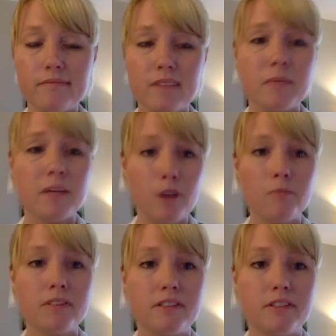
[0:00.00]
But I
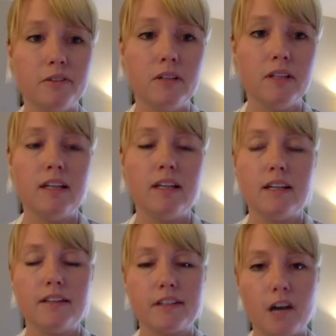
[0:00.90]
promise you,
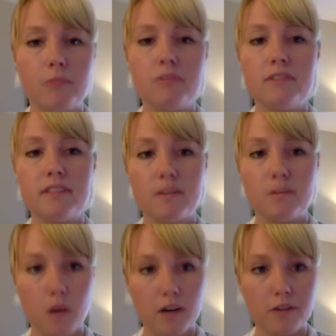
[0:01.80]
the couples that can
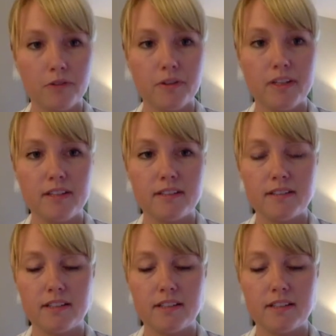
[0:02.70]
walk through this